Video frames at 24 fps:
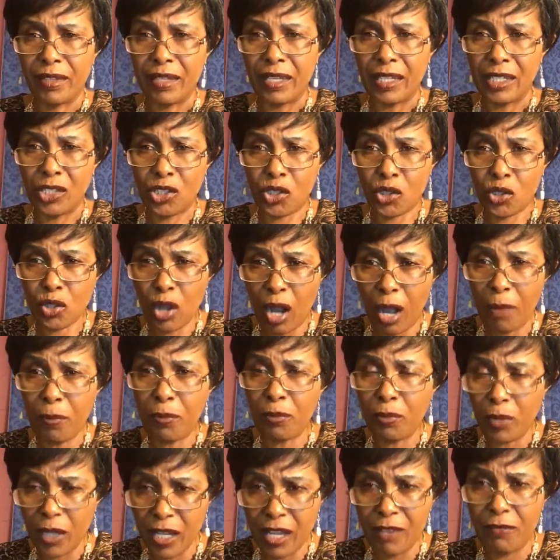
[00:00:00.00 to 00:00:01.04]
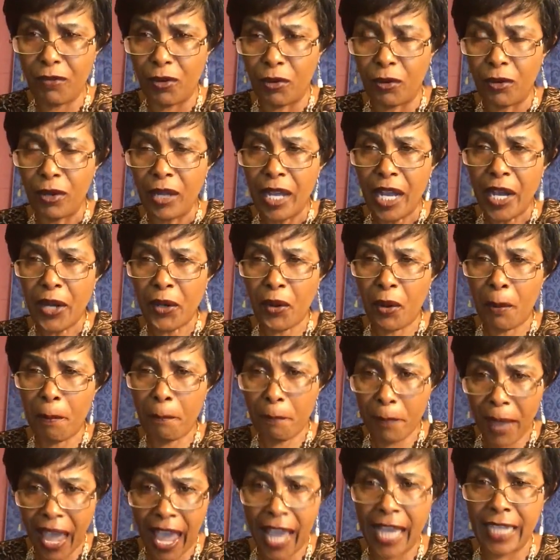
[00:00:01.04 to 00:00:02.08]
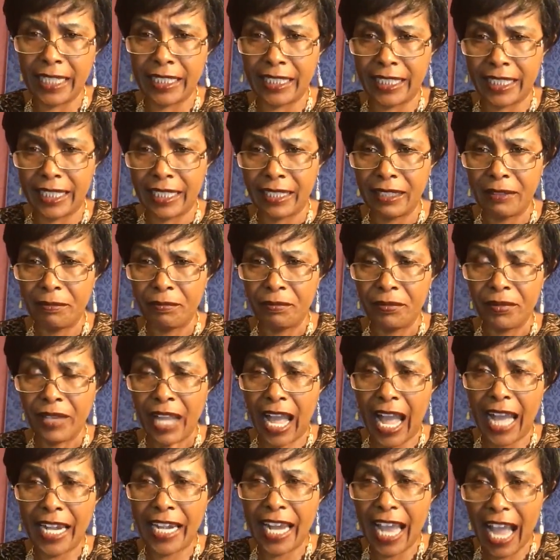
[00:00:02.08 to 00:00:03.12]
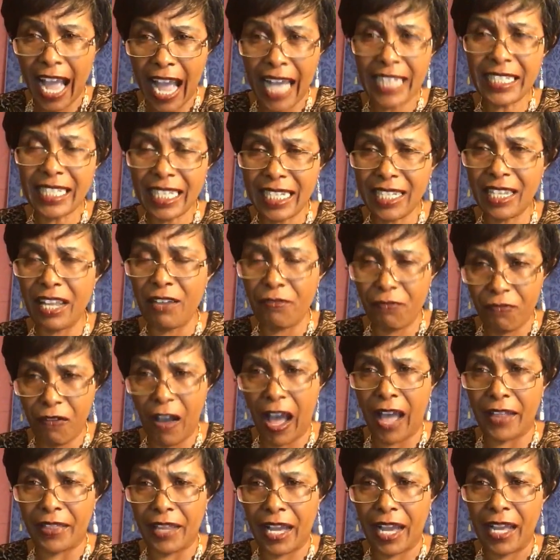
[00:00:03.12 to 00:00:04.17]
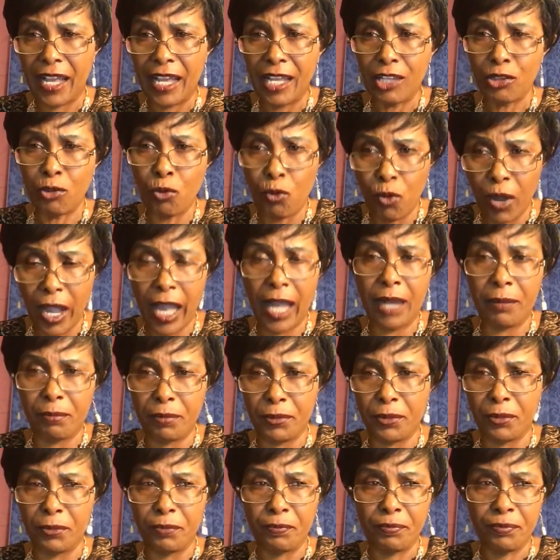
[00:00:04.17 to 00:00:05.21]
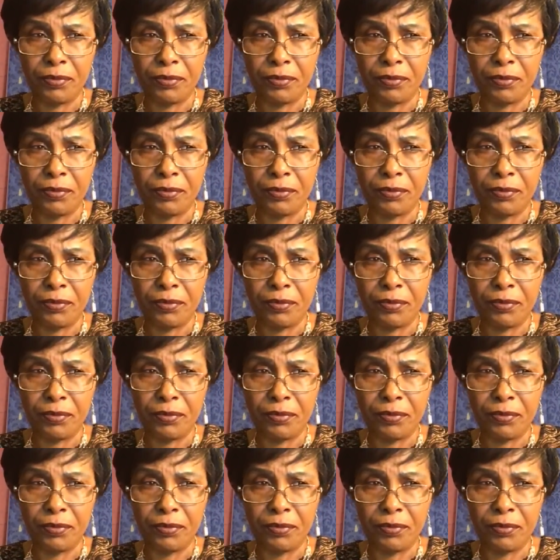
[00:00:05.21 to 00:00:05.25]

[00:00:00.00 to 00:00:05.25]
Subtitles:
stop evil, repent, and ask the Father to help you.